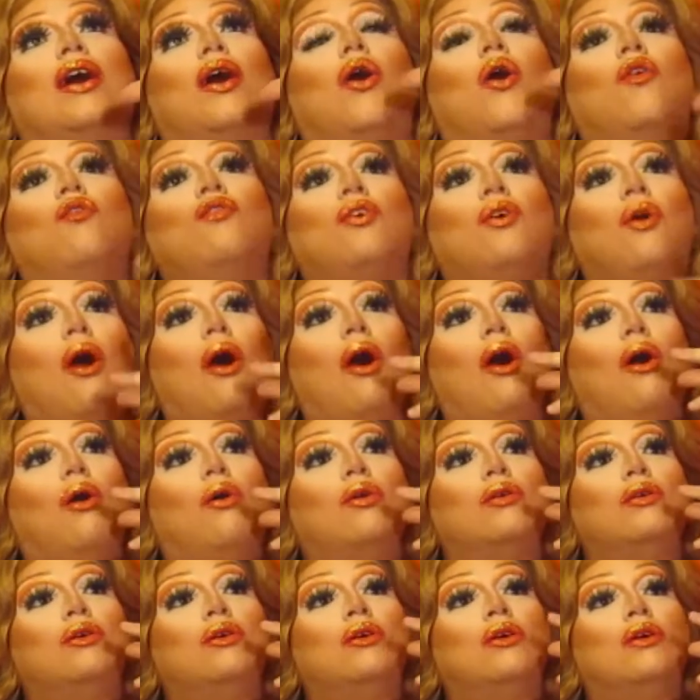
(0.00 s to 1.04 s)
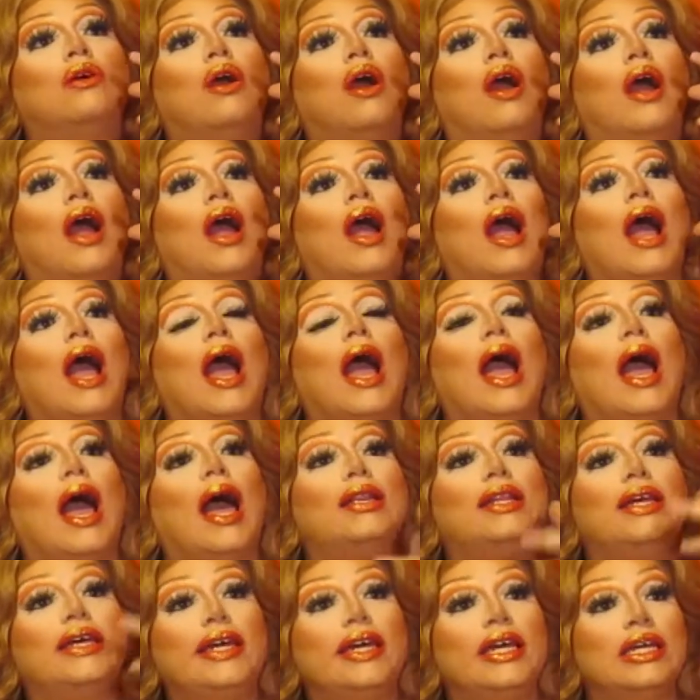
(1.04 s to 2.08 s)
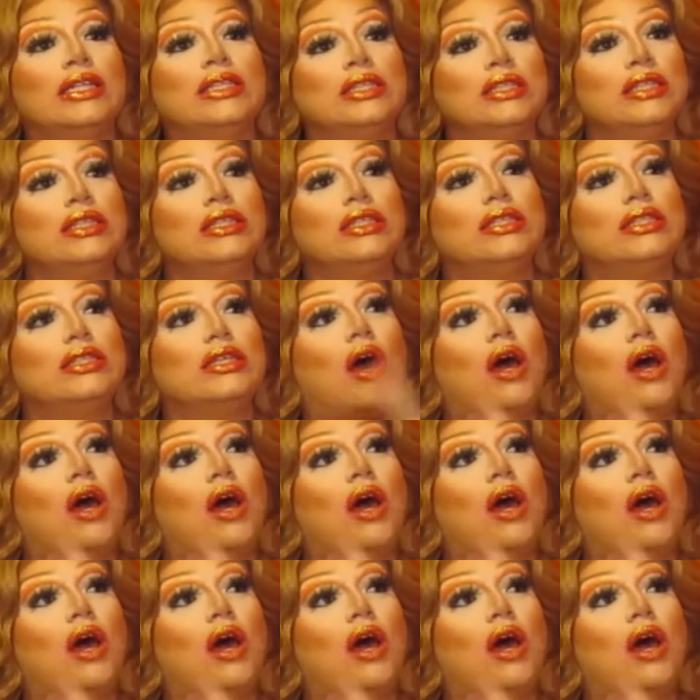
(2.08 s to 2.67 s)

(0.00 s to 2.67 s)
overall elegance,